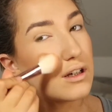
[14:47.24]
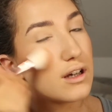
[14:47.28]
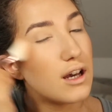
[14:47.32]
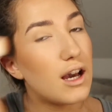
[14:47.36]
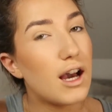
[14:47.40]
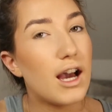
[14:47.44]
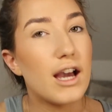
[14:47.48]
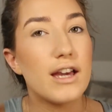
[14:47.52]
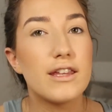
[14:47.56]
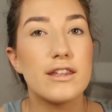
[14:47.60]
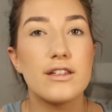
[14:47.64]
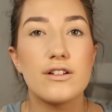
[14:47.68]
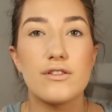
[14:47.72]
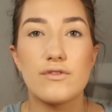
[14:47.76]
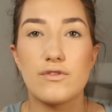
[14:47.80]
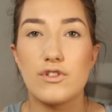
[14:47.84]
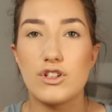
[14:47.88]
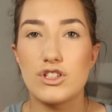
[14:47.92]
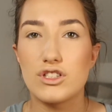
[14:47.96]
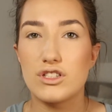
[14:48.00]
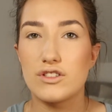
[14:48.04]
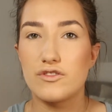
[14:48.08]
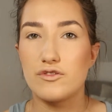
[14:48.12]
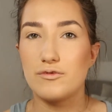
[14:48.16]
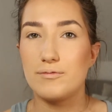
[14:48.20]
I think
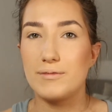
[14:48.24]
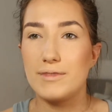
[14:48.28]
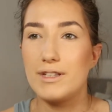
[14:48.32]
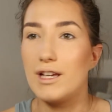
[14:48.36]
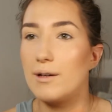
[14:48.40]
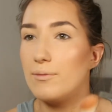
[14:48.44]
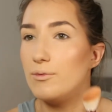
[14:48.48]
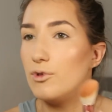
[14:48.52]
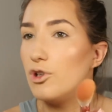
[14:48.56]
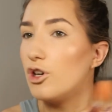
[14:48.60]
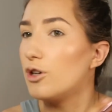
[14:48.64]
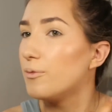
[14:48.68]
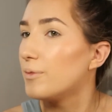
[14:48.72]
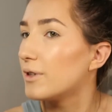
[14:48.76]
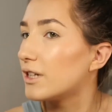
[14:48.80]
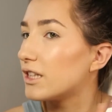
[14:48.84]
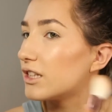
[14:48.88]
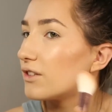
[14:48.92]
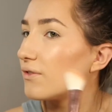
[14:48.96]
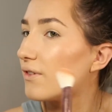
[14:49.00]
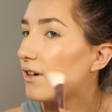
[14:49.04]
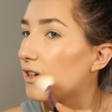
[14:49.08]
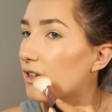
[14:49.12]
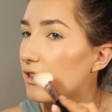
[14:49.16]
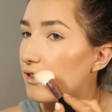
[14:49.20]
unfortunately for me, I'm not the biggest
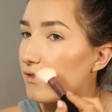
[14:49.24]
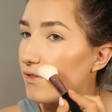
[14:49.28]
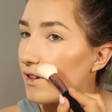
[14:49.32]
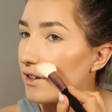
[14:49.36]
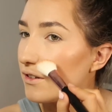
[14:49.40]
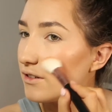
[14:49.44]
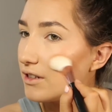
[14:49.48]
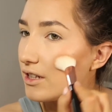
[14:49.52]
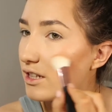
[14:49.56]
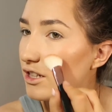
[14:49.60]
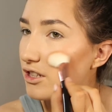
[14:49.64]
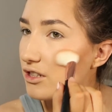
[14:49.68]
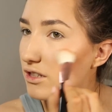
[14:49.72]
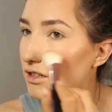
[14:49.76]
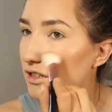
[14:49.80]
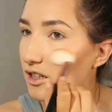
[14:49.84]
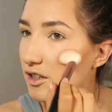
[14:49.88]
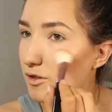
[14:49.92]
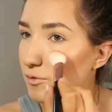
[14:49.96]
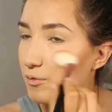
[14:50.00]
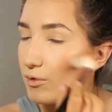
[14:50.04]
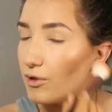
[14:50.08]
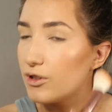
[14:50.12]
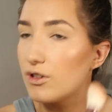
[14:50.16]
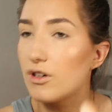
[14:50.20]
fan of the foundation that
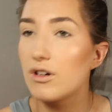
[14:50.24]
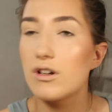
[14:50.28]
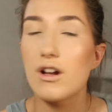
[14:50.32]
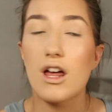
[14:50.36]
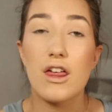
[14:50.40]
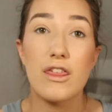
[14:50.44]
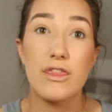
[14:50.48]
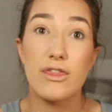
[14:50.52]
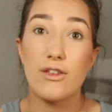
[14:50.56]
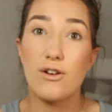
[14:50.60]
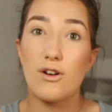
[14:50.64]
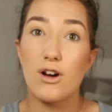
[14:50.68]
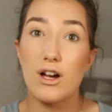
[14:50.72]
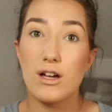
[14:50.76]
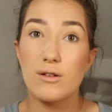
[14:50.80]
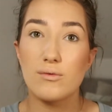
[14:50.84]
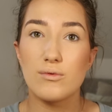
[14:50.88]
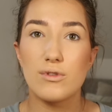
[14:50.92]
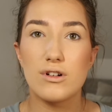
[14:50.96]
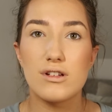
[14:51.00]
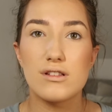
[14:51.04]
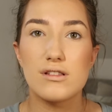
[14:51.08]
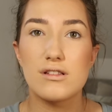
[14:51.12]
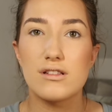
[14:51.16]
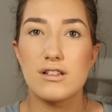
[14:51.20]
I've put on. I thought I
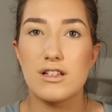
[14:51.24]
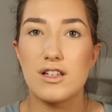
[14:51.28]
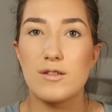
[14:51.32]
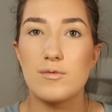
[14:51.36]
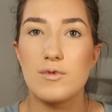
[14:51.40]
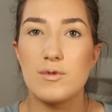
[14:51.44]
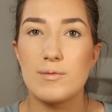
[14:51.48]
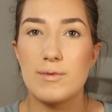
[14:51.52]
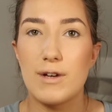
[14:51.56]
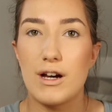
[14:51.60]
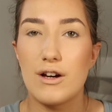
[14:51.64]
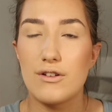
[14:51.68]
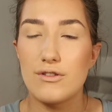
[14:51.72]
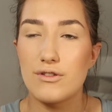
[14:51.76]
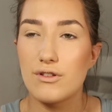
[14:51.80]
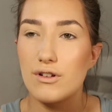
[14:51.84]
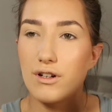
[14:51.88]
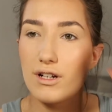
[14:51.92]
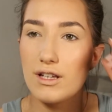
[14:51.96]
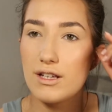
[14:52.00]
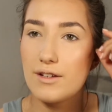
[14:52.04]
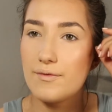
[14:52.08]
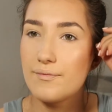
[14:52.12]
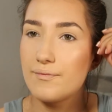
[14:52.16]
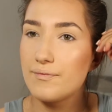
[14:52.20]
was until I put powder on
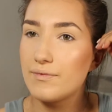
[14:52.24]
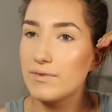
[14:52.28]
it.